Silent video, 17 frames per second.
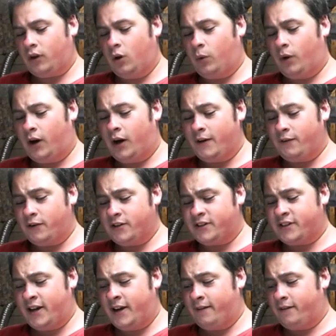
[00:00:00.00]
Well, I've
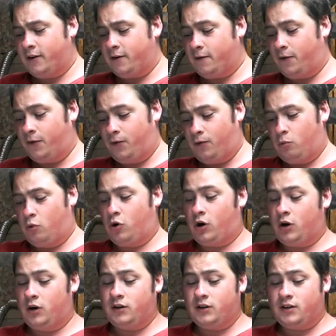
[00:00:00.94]
received four
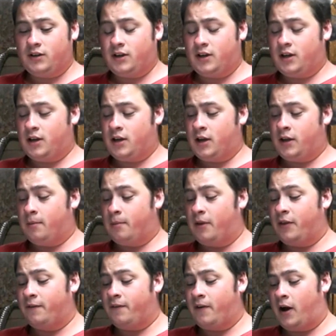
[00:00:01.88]
more in the
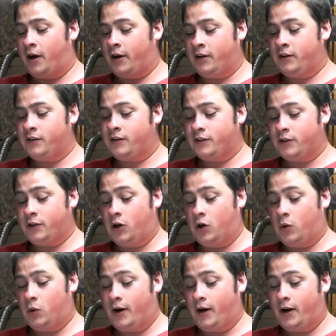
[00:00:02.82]
month of August,
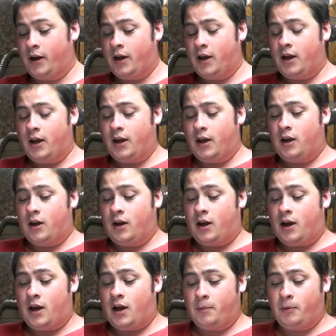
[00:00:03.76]
so uh,
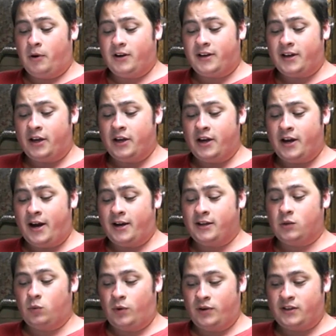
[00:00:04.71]
I'm going to tell you
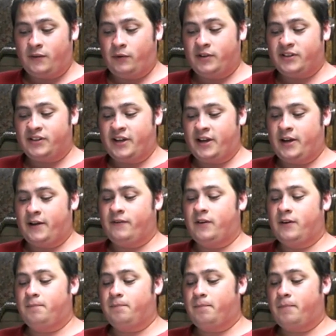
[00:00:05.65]
guys the ones I've
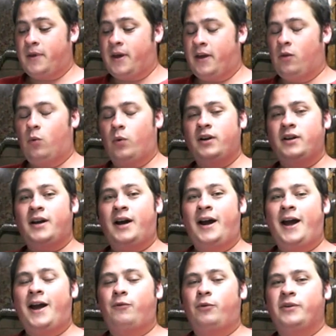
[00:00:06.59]
received. And the ones
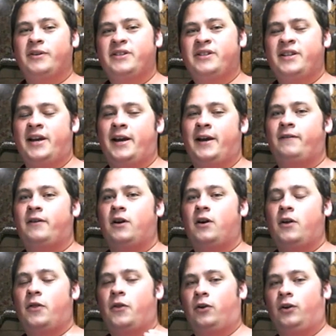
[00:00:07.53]
I have
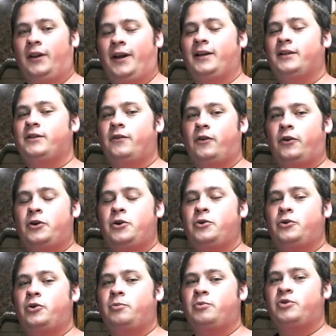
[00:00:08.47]
received, their links to their
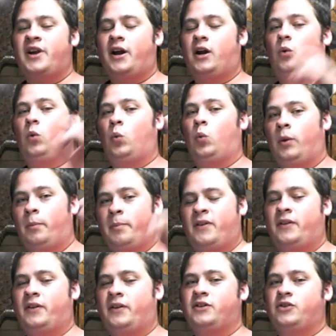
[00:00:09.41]
YouTube channel will
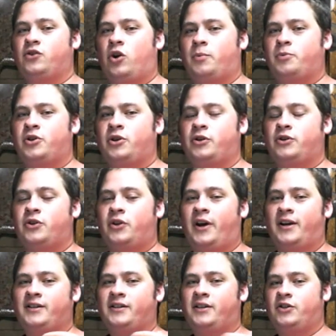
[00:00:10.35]
be in the description, so
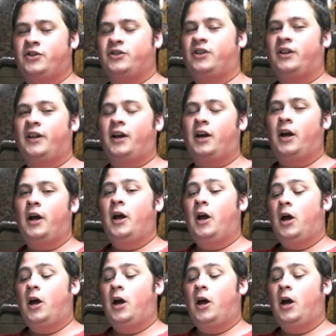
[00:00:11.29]
you guys can just click